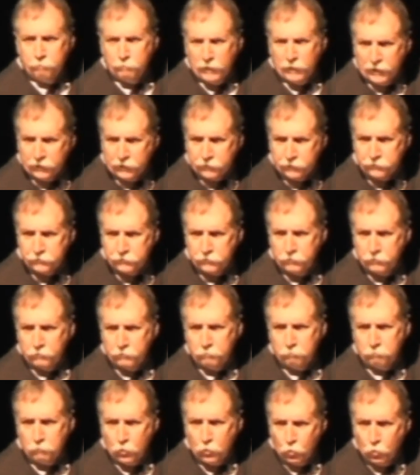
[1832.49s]
makes
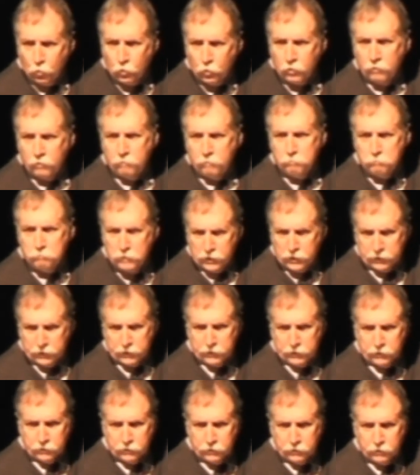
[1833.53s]
more
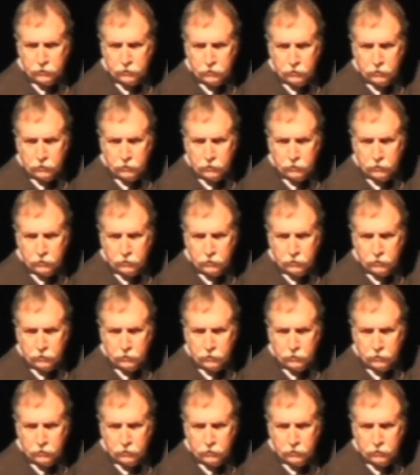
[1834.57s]
money?